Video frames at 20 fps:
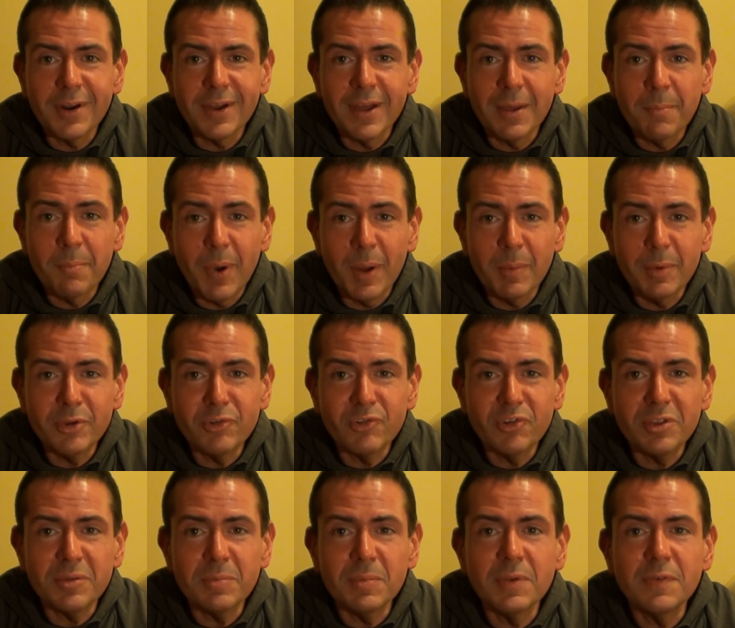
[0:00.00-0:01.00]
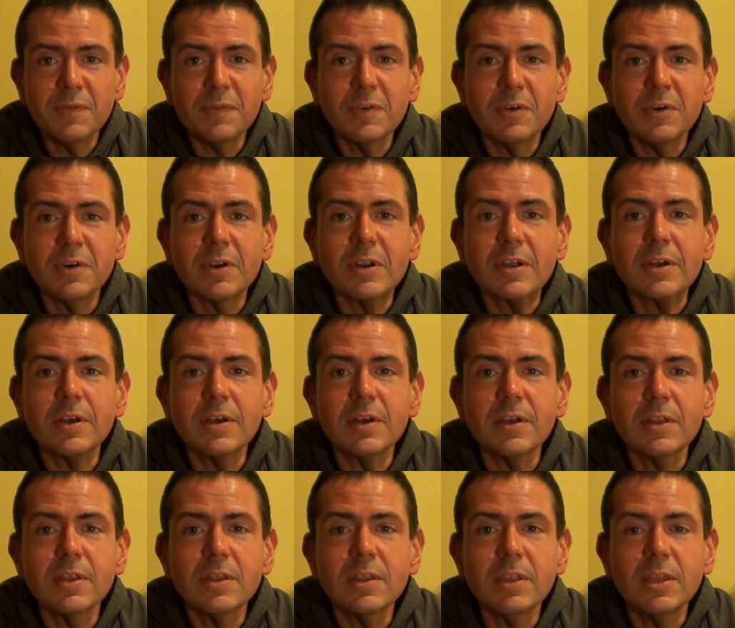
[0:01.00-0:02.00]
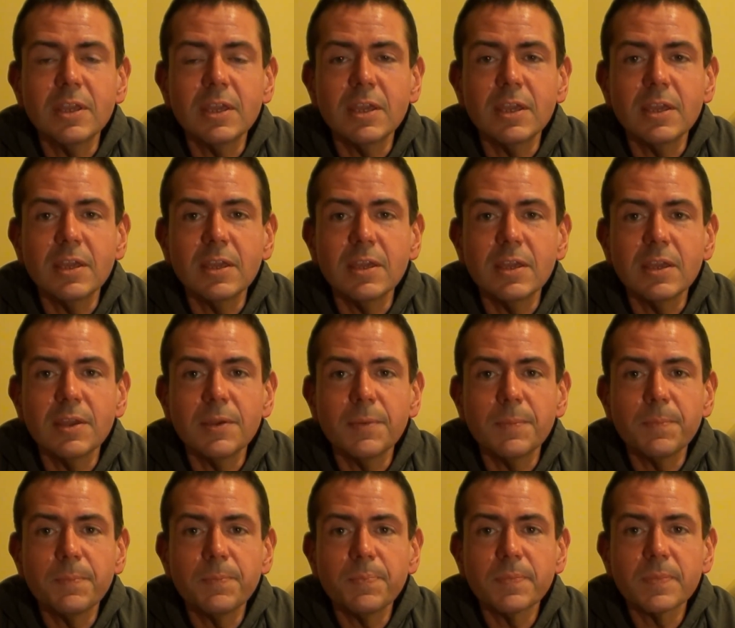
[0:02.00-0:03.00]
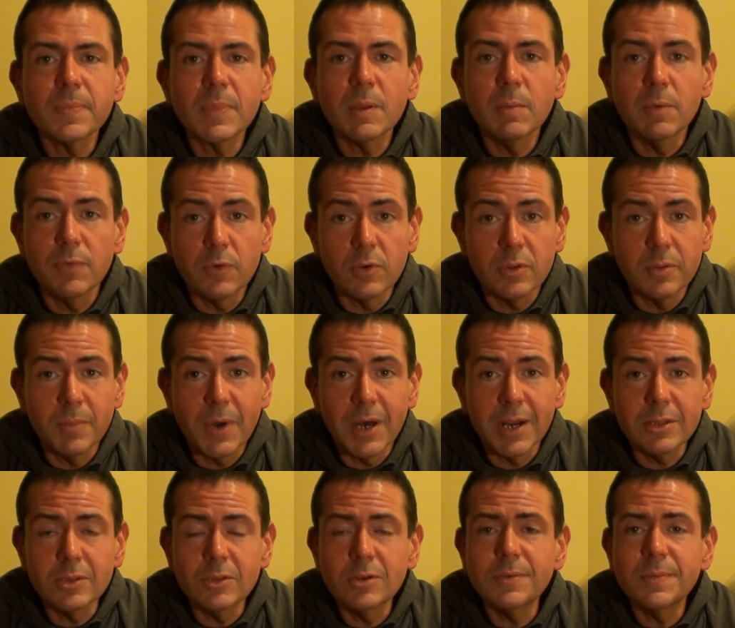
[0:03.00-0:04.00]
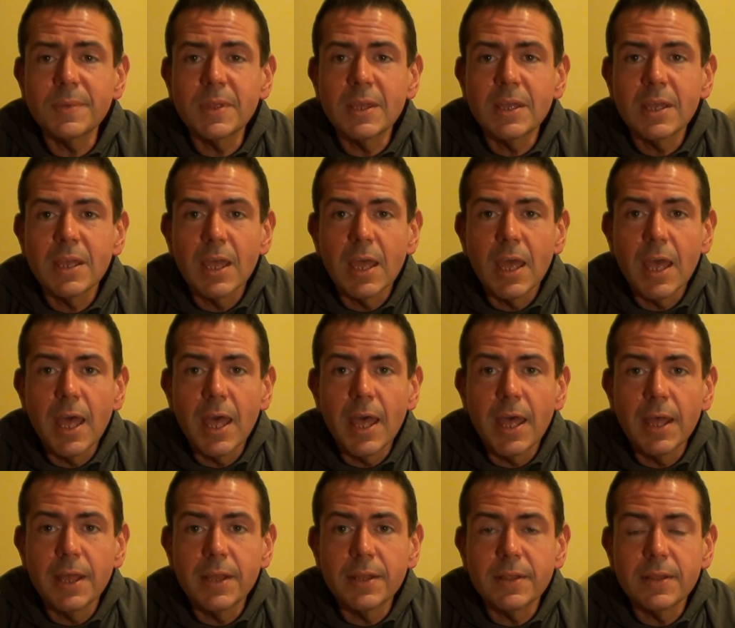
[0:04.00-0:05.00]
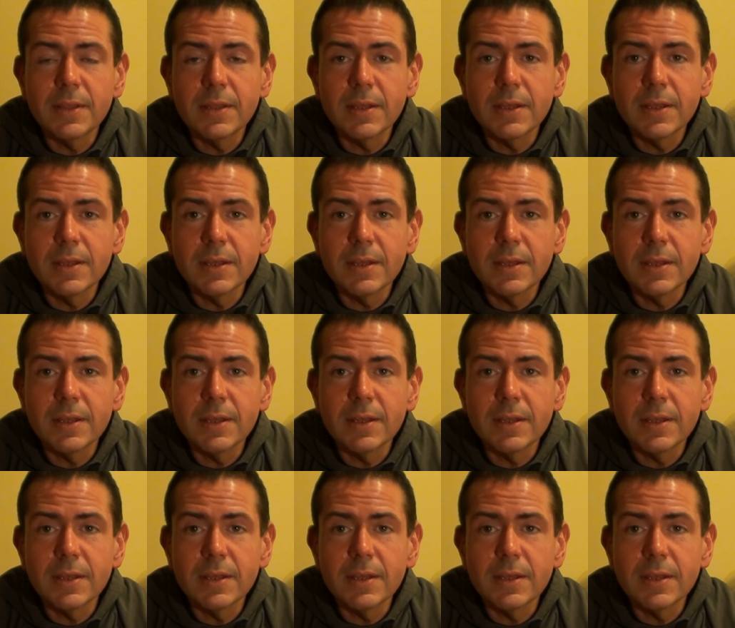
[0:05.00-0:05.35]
and publish it before the marathon, and